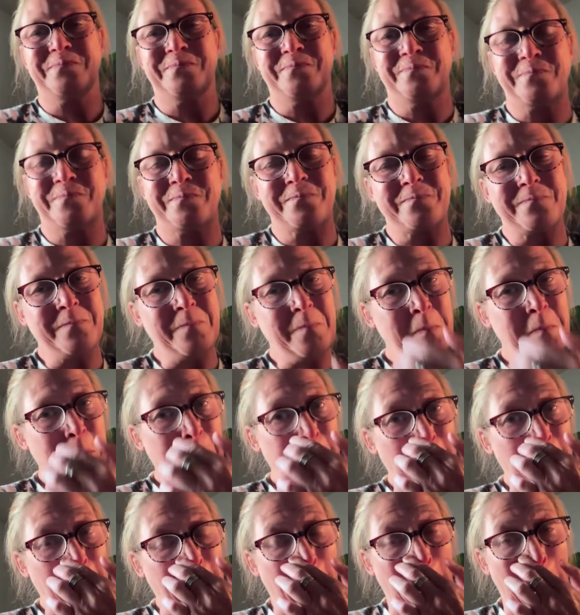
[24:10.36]
he says
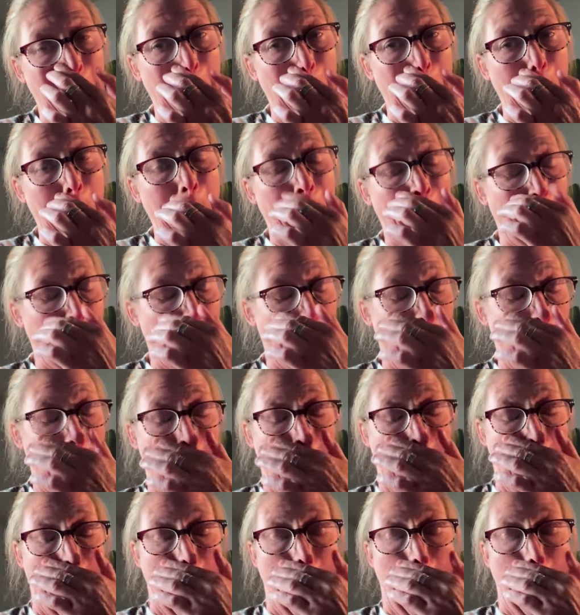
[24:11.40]
one couple more things.